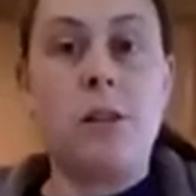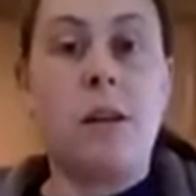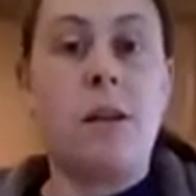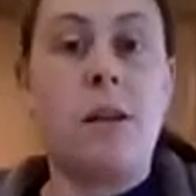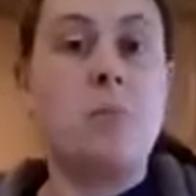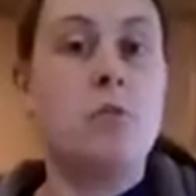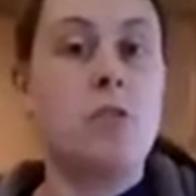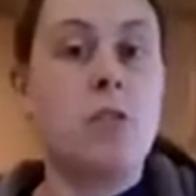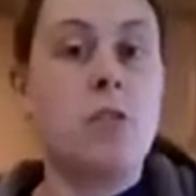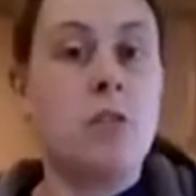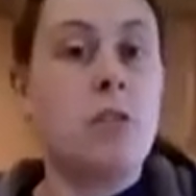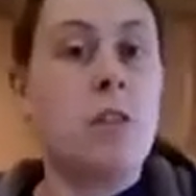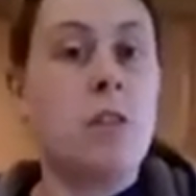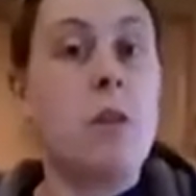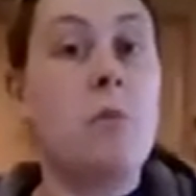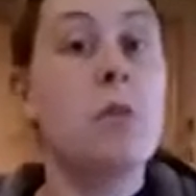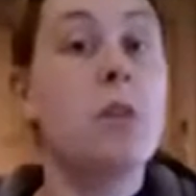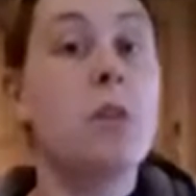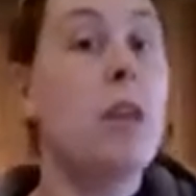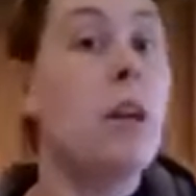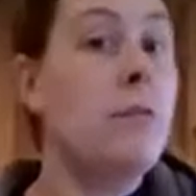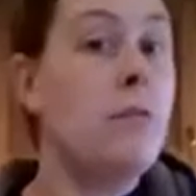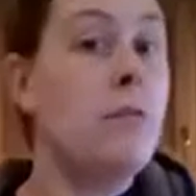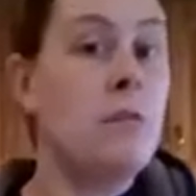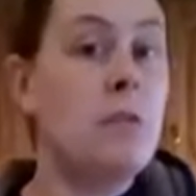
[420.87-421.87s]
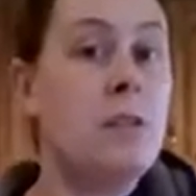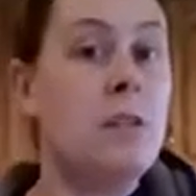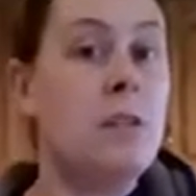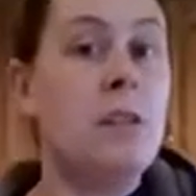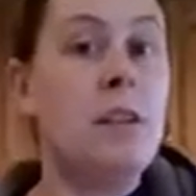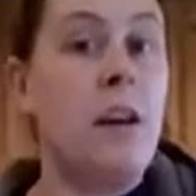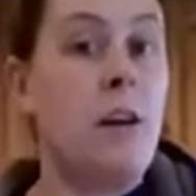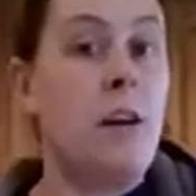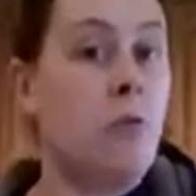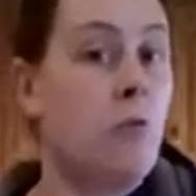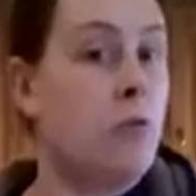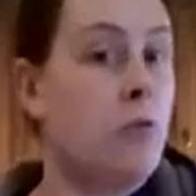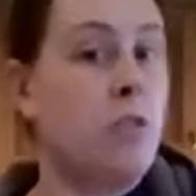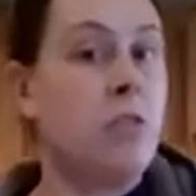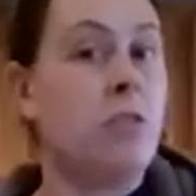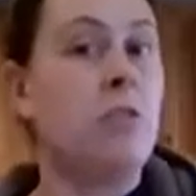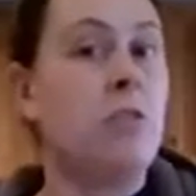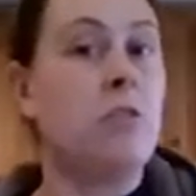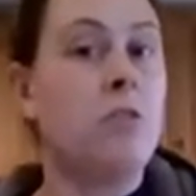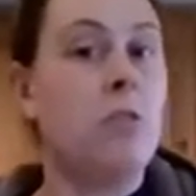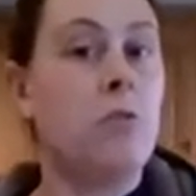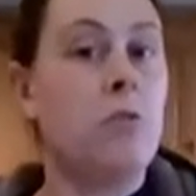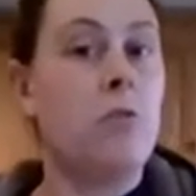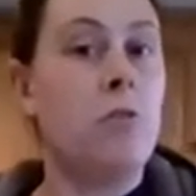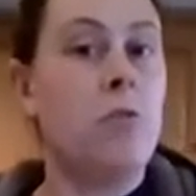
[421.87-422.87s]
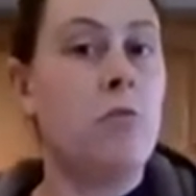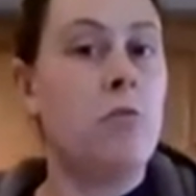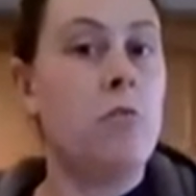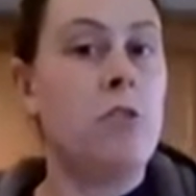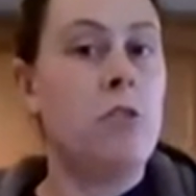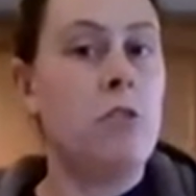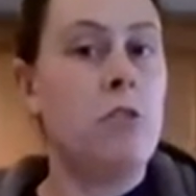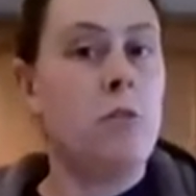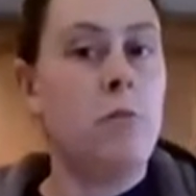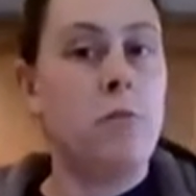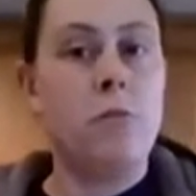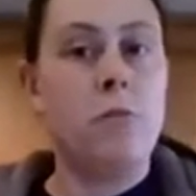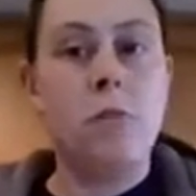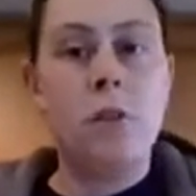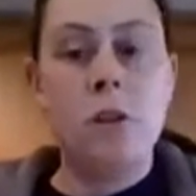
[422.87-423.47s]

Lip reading: I'm sure they would love to see how crystals are grown too.